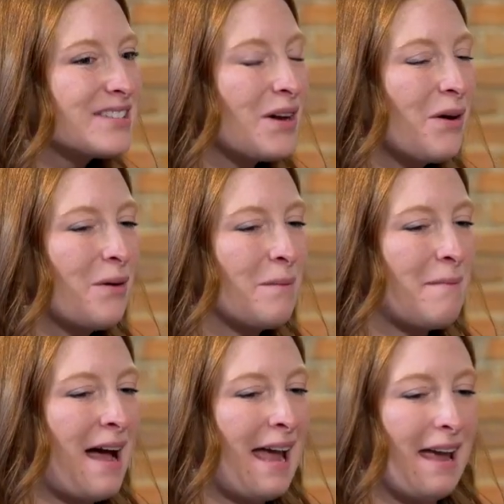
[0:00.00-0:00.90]
so
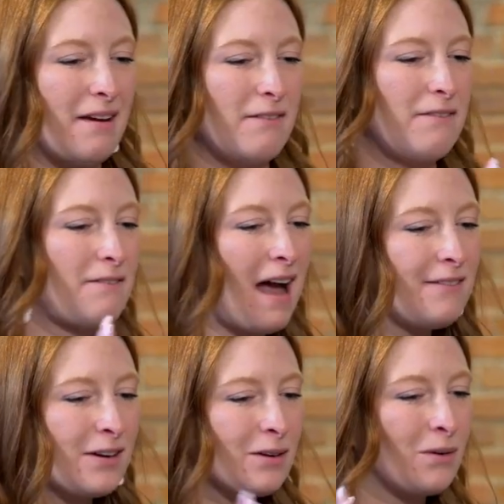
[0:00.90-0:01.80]
my
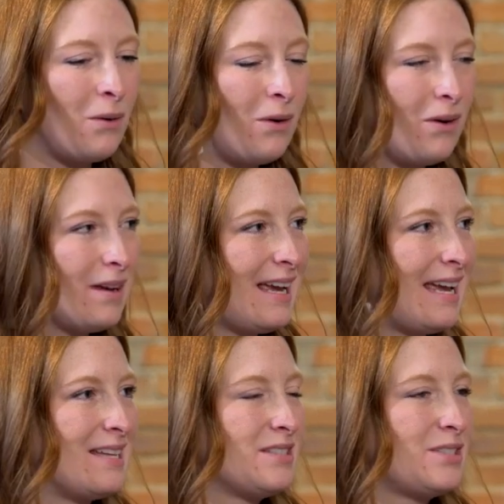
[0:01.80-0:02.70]
five year goal
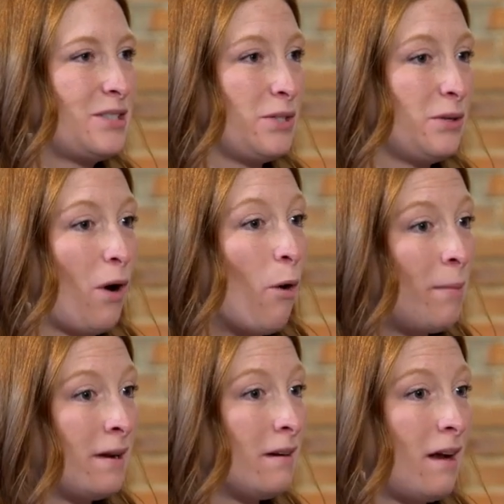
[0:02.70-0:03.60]
is to
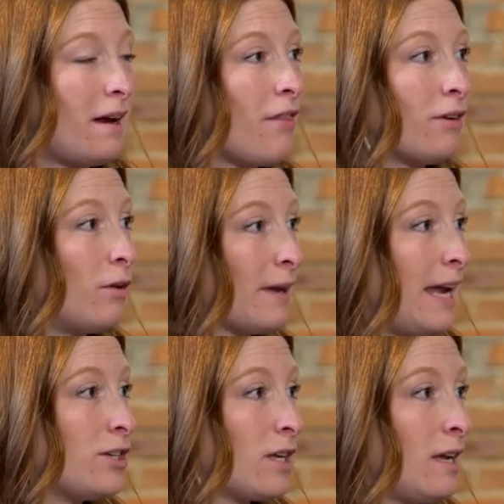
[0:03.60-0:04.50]
open another
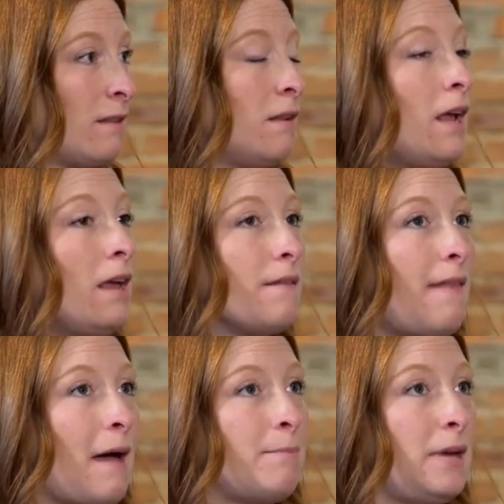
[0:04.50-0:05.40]
location
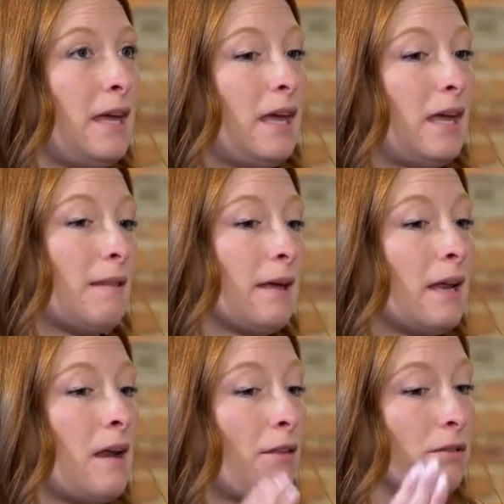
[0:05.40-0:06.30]
that be like
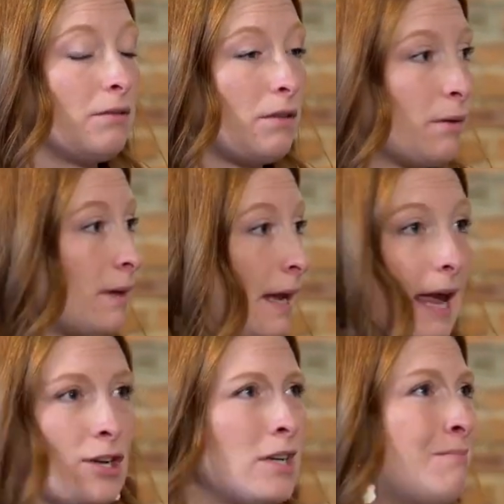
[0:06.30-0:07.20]
another
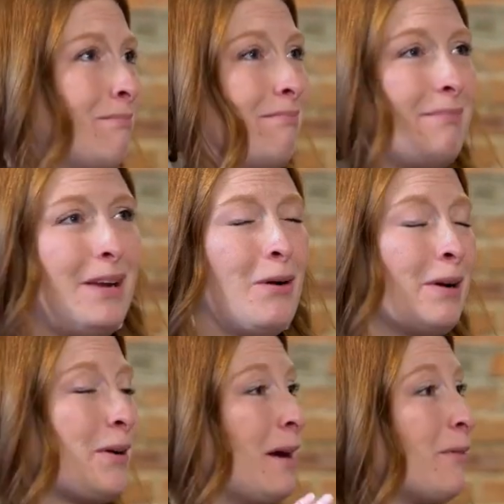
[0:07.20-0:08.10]
location, you know,
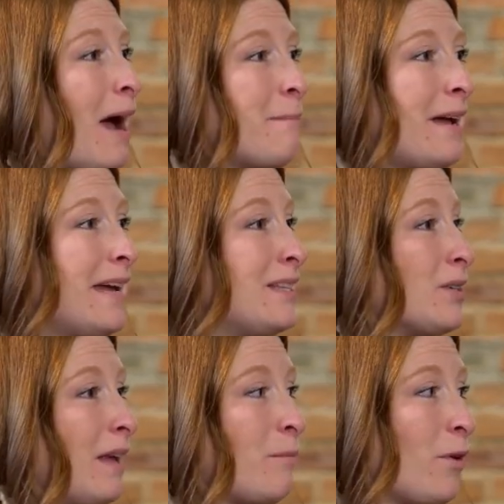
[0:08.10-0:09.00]
in Grand Rapids
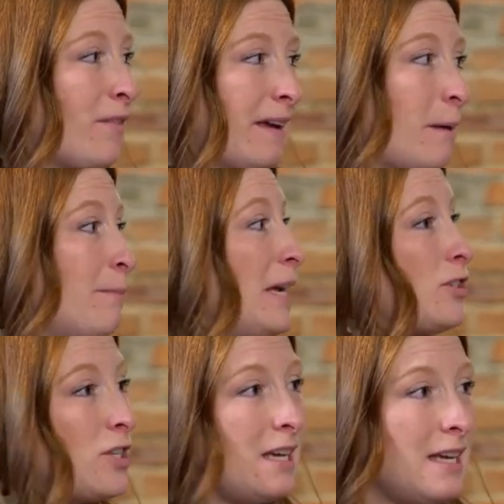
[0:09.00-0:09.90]
or like more of like a
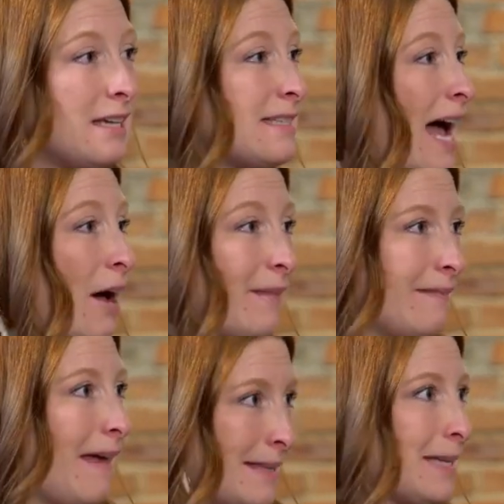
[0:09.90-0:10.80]
beachy town.
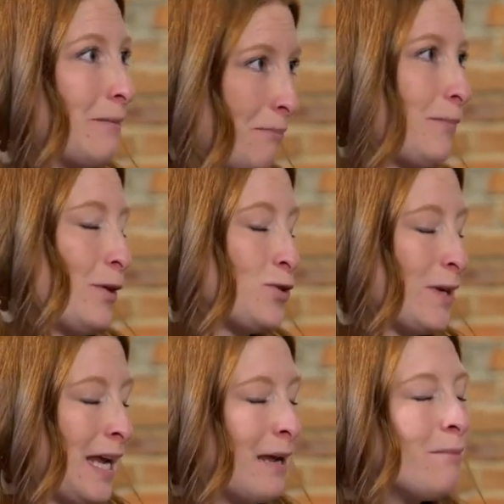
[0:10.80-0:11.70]
Like that's like the mm.
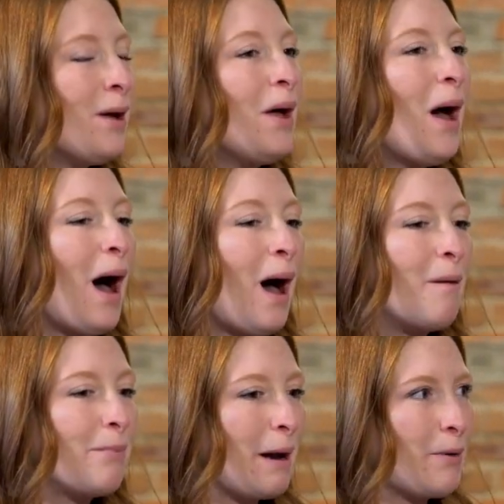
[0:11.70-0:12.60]
dream.
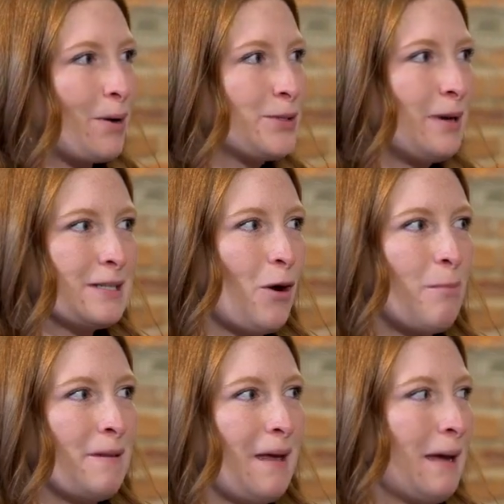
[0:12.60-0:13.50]
Um, but I would also like to
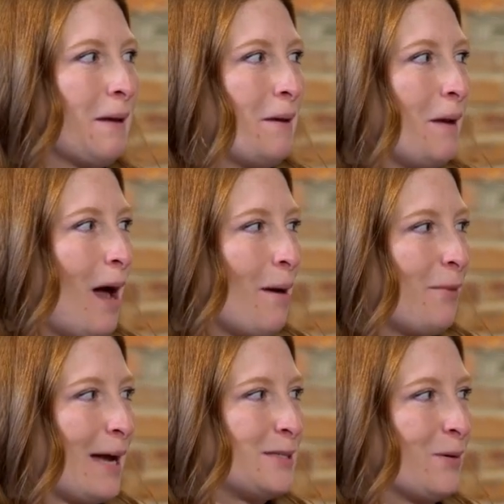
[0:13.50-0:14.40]
open like a
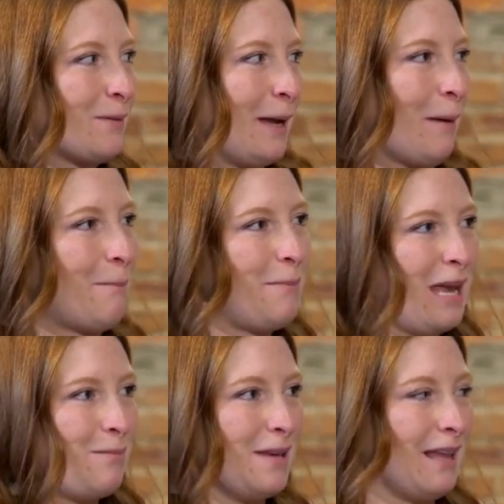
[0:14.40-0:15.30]
brass nook like
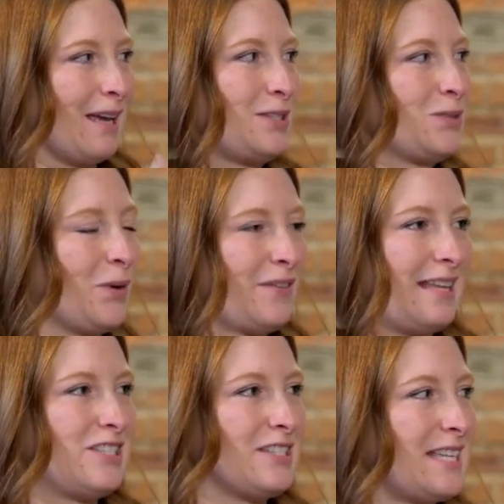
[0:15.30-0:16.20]
baby like a store
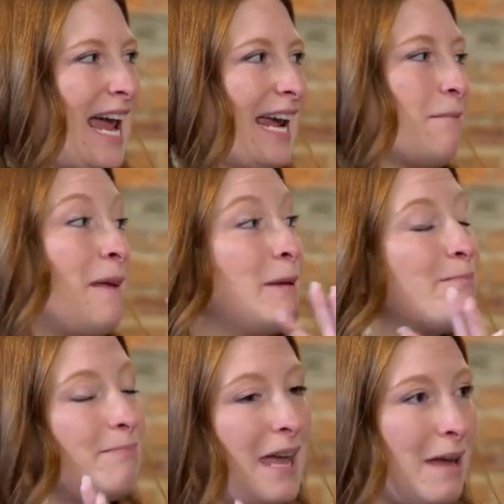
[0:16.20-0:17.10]
that's just like maybe
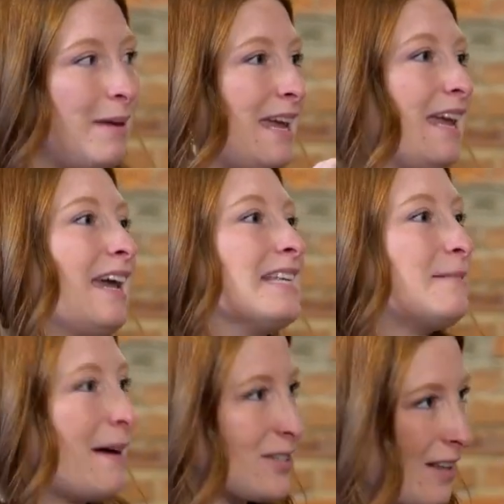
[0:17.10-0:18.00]
baby specialized. and
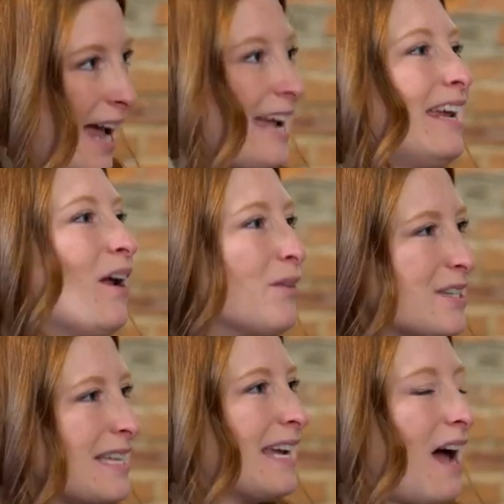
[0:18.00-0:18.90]
specialized you know
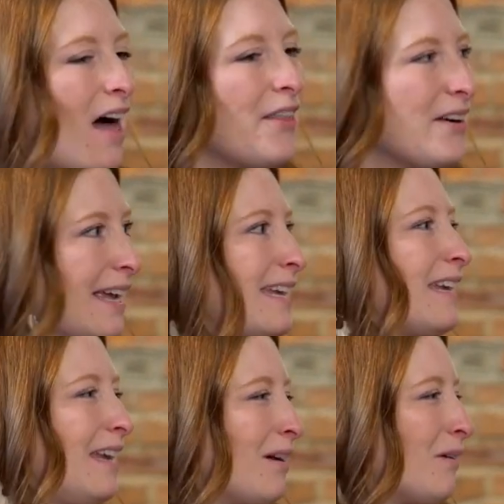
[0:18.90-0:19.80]
just like other like
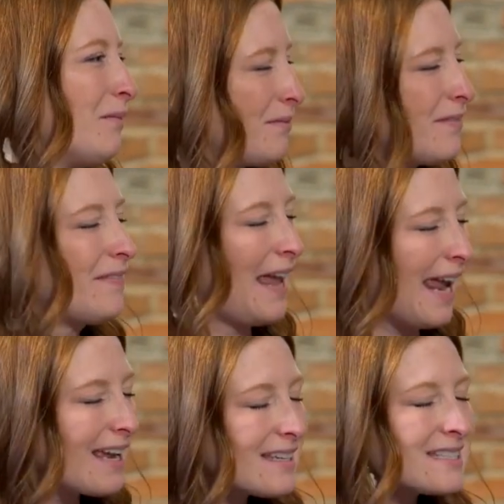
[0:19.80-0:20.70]
you know
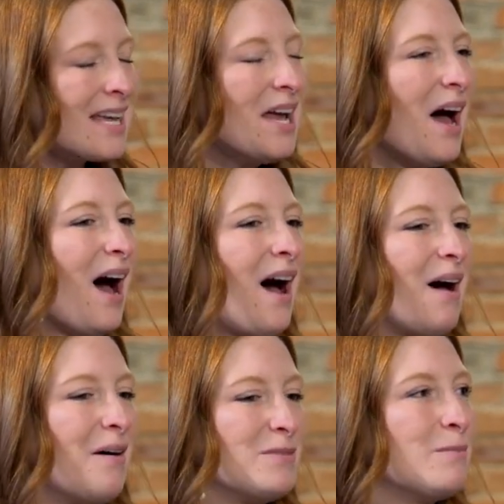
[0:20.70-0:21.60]
things
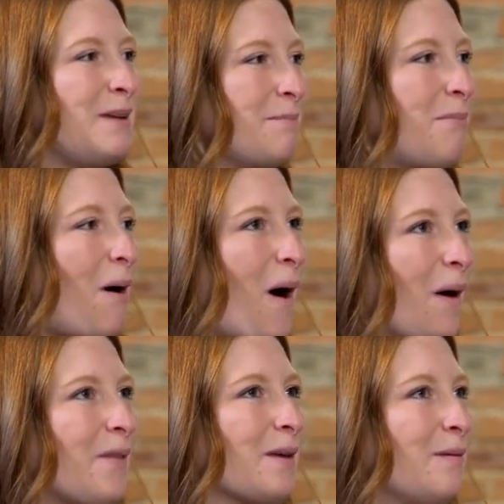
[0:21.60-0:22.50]
um, to be
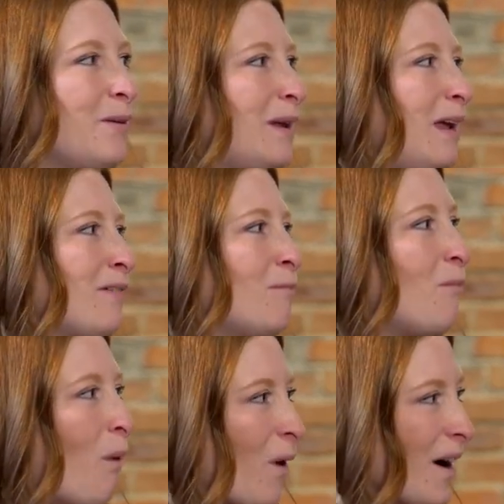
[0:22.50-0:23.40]
part of the community even
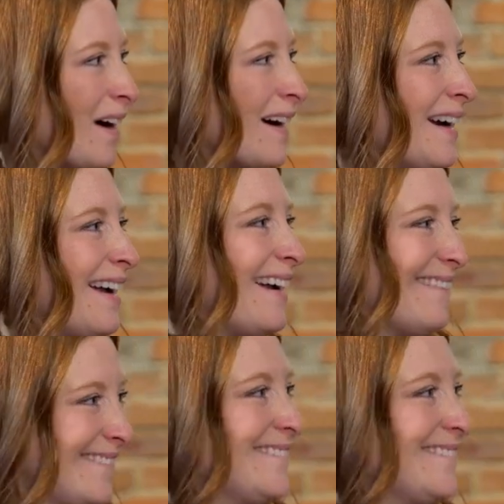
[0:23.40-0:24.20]
more. That's really